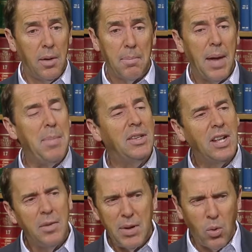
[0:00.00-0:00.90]
Maybe it's
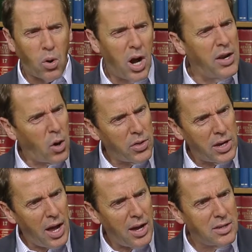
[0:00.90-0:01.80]
a little bit more
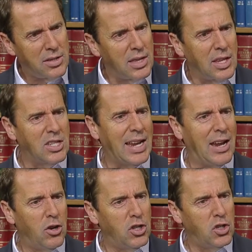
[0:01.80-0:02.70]
unorthodox than the
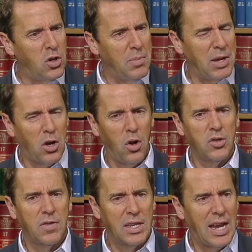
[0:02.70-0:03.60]
standard student
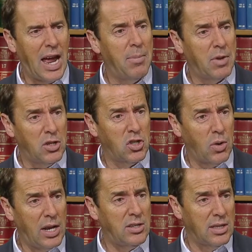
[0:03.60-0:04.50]
because of the time
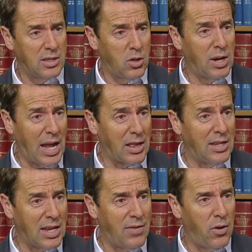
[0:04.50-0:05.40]
constraints that student
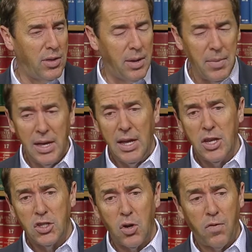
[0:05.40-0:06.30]
athletes have on them.
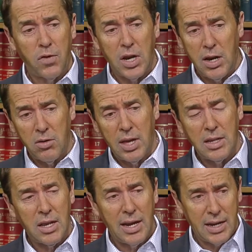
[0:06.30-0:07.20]
So to hear
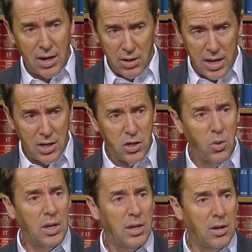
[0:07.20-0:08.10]
things like Carolina
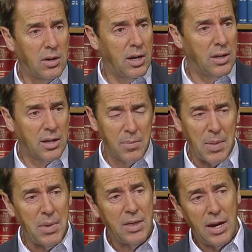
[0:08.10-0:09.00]
doing their
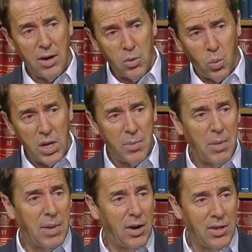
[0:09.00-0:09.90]
commitment there, and William
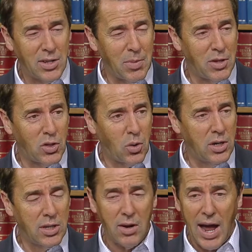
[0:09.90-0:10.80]
& Mary and some of the
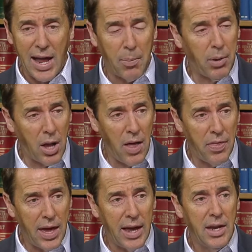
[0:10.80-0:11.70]
stories there, I
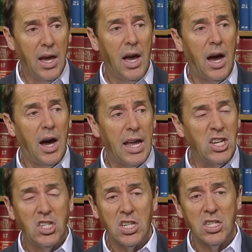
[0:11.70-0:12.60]
applaud that.
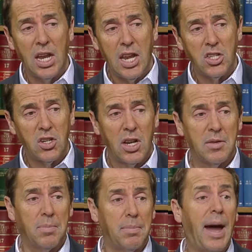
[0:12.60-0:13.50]
It's just not
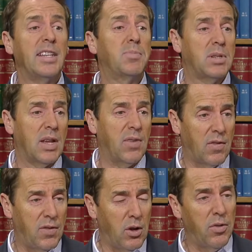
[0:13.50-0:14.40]
necessarily my specific
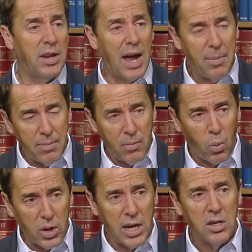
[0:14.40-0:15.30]
field that I'm
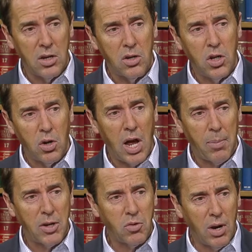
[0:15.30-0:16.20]
working to
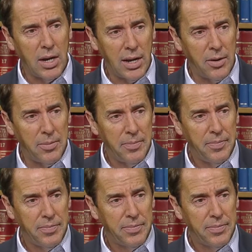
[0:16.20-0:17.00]
accomplish right now. So